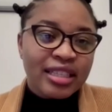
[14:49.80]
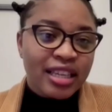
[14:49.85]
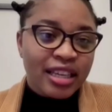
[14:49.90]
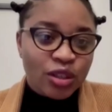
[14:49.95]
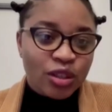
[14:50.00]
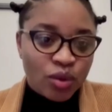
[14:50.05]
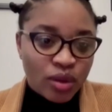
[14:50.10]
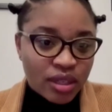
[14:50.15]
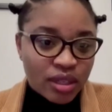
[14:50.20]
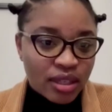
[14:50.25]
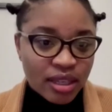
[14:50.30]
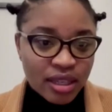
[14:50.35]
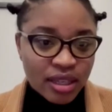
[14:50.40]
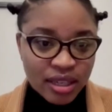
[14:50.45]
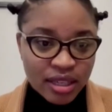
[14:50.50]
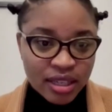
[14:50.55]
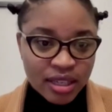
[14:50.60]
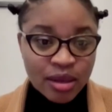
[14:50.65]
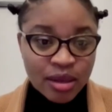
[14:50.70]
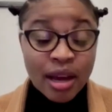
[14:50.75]
take 20
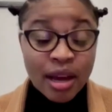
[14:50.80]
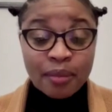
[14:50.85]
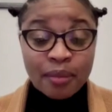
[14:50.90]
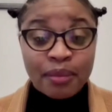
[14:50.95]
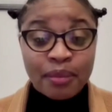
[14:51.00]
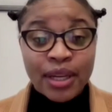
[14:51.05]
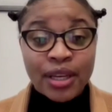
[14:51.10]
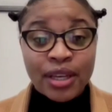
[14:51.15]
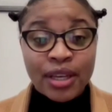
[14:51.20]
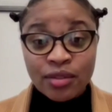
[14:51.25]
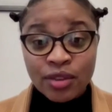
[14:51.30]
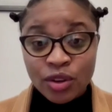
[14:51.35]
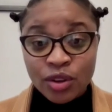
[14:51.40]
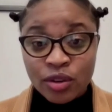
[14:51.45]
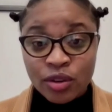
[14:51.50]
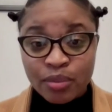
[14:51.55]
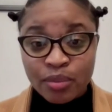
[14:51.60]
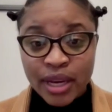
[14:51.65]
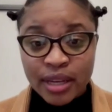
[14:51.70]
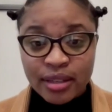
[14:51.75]
years, but give it
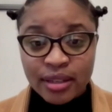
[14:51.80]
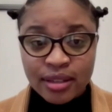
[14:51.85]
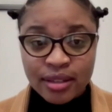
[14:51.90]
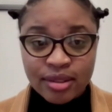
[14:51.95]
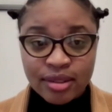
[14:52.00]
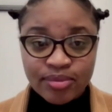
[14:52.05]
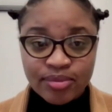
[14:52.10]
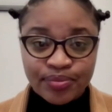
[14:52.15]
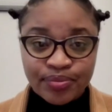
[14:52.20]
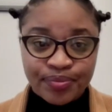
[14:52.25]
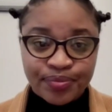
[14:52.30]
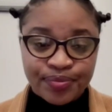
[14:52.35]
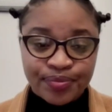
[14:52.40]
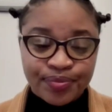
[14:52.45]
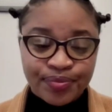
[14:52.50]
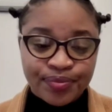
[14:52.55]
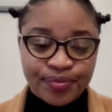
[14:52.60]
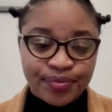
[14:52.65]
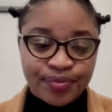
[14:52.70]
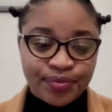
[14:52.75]
your best.
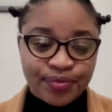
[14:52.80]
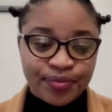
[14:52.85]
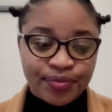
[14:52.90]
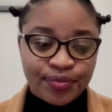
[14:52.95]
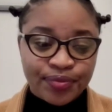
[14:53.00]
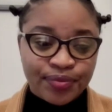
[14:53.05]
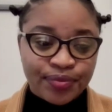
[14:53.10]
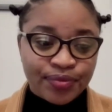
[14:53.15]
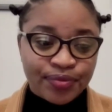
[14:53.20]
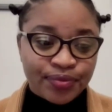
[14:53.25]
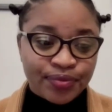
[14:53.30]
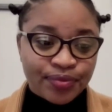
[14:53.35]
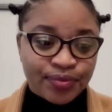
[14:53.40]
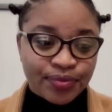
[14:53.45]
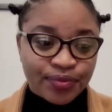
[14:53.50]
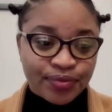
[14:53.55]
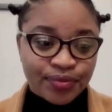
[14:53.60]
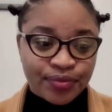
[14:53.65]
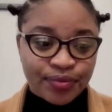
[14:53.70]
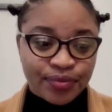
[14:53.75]
All
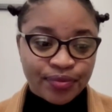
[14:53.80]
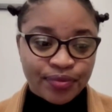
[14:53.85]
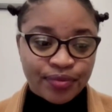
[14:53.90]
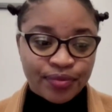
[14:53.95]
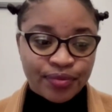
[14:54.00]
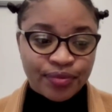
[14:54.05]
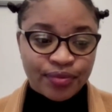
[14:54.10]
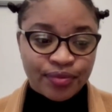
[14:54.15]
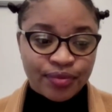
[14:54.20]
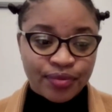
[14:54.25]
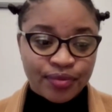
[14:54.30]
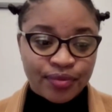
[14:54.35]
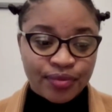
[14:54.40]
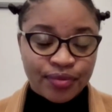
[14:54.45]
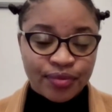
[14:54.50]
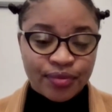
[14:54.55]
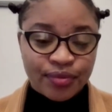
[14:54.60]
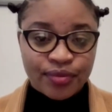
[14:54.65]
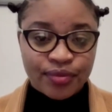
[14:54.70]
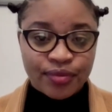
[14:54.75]
right. Thank you so
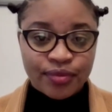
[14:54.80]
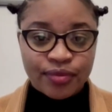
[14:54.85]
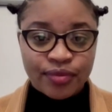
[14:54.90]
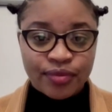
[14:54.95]
much, Janet.